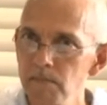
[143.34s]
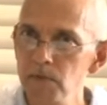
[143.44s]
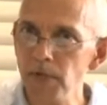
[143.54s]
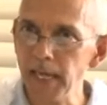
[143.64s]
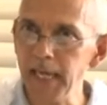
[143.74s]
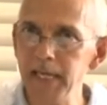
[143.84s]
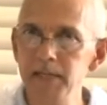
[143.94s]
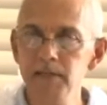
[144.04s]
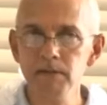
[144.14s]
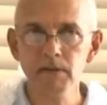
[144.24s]
to
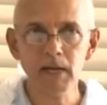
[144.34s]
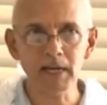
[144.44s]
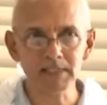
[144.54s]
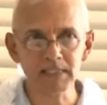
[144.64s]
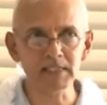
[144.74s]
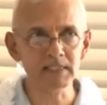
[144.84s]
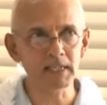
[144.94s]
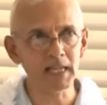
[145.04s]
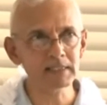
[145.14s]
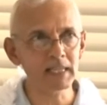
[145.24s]
aid and assist
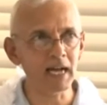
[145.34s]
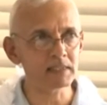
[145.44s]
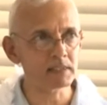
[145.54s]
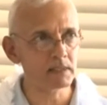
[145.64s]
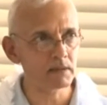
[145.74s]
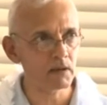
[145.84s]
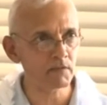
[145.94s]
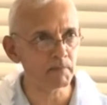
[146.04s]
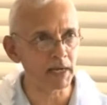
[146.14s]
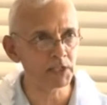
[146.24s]
in that task
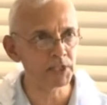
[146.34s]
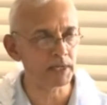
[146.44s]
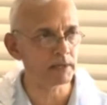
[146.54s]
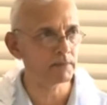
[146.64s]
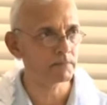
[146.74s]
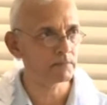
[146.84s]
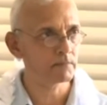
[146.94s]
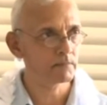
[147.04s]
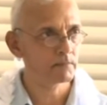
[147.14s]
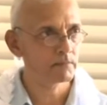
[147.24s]
of managing
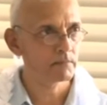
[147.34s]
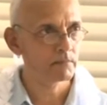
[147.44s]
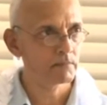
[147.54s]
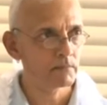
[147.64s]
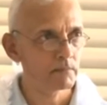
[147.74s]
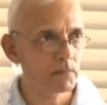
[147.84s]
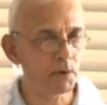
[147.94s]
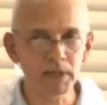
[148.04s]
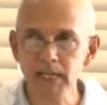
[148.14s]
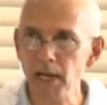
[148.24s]

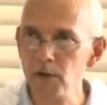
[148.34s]
our entire